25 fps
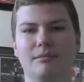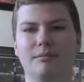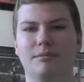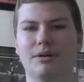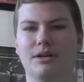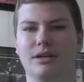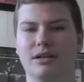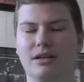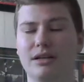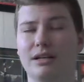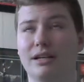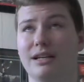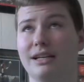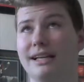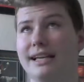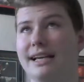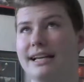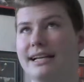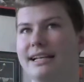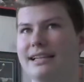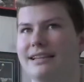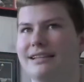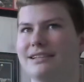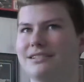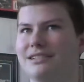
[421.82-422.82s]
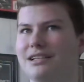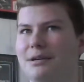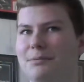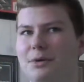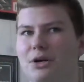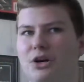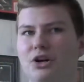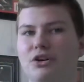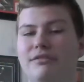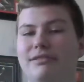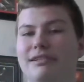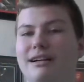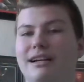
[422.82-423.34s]
But again, in the summer,
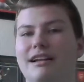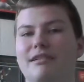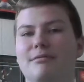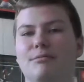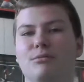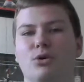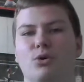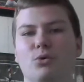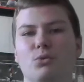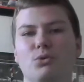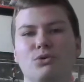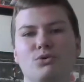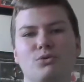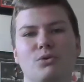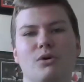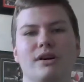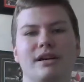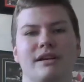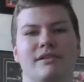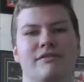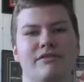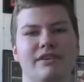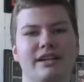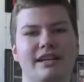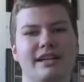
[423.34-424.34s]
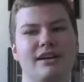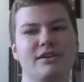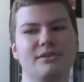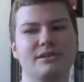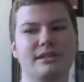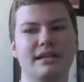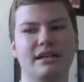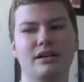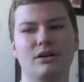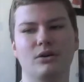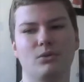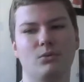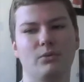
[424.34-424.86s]
hopefully I'll have more woodworking videos
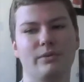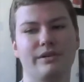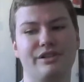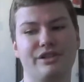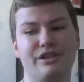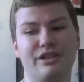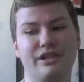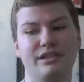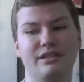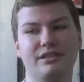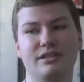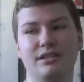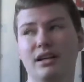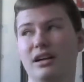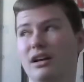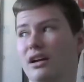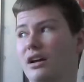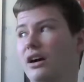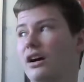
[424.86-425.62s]
out, which is,